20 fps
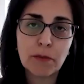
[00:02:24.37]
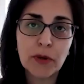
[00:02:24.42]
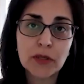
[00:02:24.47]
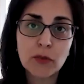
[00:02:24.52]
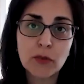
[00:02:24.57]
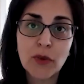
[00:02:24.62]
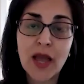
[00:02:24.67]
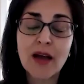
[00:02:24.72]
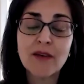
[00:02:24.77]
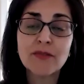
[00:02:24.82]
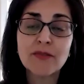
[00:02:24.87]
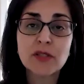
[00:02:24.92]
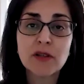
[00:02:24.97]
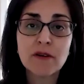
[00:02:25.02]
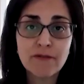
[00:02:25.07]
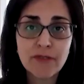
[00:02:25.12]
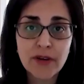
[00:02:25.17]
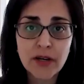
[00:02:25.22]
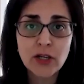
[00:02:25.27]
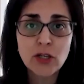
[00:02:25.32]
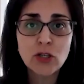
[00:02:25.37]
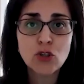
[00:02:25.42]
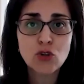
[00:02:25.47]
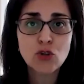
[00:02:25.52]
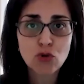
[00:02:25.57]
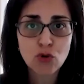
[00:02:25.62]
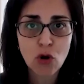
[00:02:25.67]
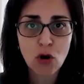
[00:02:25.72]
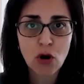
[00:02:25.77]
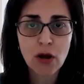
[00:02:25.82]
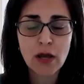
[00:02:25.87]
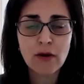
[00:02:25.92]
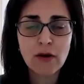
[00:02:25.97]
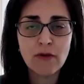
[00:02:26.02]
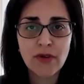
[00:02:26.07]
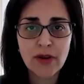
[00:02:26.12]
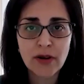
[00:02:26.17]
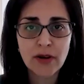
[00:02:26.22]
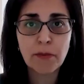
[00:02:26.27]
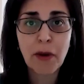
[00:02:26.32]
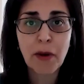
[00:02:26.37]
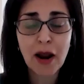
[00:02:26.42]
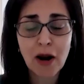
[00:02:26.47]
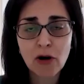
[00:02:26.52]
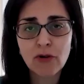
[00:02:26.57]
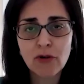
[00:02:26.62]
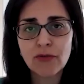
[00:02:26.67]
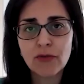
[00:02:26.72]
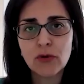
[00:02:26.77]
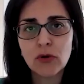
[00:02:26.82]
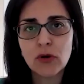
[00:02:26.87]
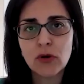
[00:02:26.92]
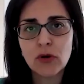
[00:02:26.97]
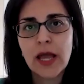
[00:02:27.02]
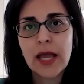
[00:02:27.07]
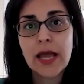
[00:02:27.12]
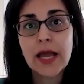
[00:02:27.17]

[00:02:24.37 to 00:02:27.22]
but we have some very strong, very powerful